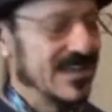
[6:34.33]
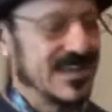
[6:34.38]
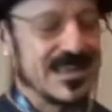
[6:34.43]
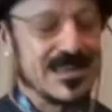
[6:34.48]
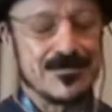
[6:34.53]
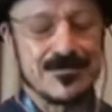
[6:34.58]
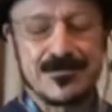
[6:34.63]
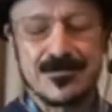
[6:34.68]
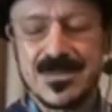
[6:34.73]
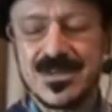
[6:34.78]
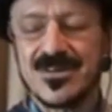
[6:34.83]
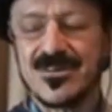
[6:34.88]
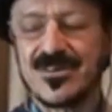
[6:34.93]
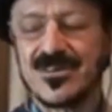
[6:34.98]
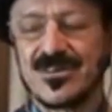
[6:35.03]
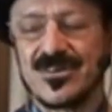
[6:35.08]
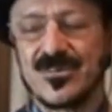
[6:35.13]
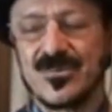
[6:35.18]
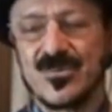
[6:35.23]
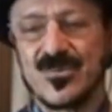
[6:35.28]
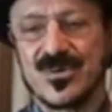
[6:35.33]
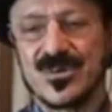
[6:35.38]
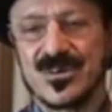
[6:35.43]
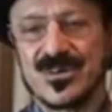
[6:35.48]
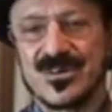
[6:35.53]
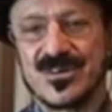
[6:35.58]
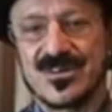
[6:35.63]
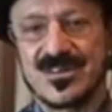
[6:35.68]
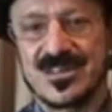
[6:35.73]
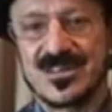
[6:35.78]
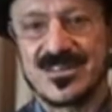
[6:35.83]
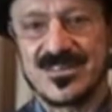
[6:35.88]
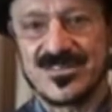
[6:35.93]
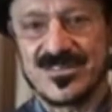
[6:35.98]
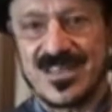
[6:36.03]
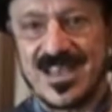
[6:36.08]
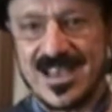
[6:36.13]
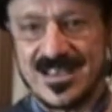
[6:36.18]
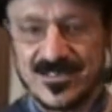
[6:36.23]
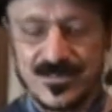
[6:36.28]
a miracle worker
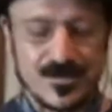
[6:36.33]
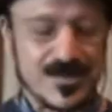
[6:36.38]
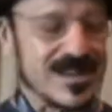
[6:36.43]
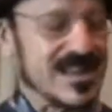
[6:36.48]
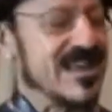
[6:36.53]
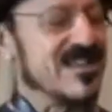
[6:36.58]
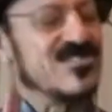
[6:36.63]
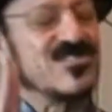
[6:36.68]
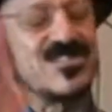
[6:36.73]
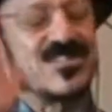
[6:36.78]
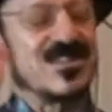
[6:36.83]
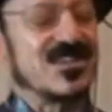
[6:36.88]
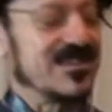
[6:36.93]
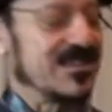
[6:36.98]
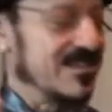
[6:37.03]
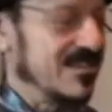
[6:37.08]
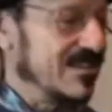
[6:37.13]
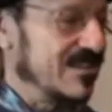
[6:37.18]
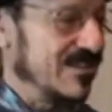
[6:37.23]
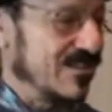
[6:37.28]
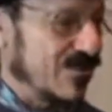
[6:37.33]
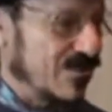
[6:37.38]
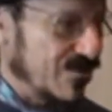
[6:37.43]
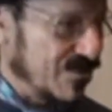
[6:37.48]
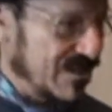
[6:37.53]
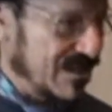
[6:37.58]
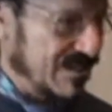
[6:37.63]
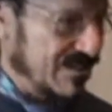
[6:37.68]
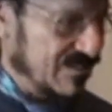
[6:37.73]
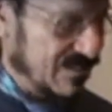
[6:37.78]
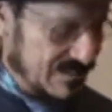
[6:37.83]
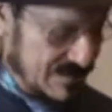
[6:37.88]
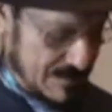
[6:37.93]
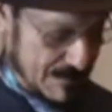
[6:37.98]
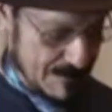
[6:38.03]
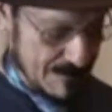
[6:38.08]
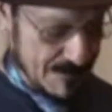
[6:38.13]
is exponentially increased.